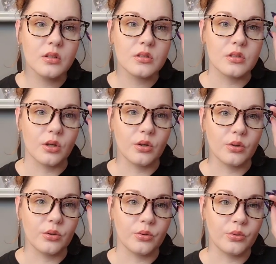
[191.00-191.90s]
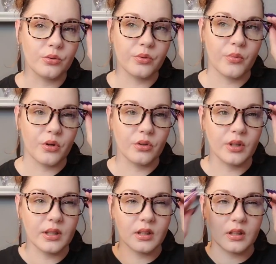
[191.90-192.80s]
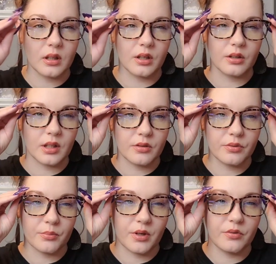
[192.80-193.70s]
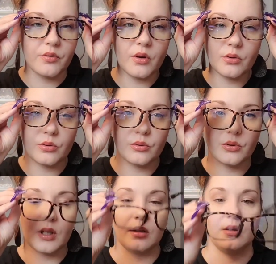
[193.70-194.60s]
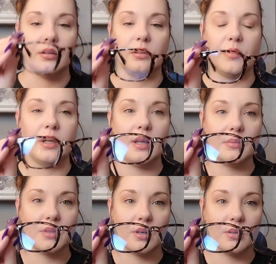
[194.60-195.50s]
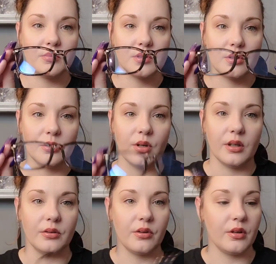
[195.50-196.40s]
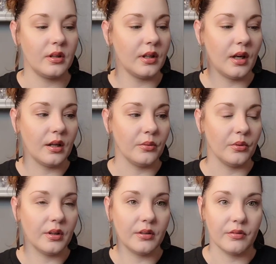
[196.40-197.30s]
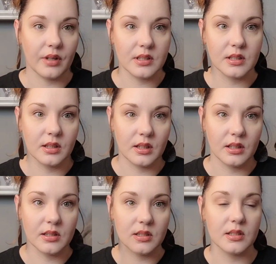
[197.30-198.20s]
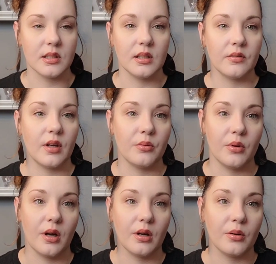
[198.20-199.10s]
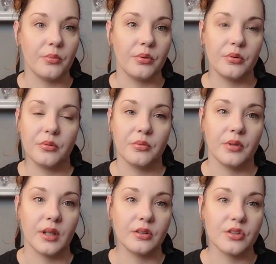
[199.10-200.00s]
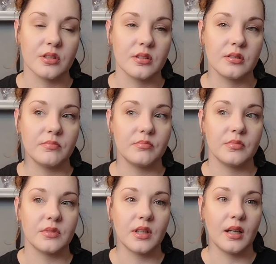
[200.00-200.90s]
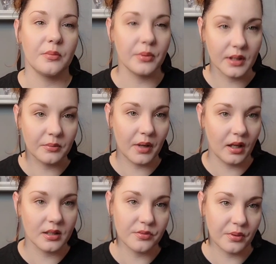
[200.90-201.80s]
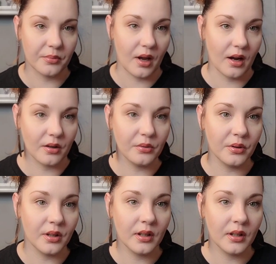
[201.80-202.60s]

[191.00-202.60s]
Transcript: So from all like the glare and that from my phone and my laptop, so I thought that I would invest in these to see if that will help, like just to kind of protect my eyes from now.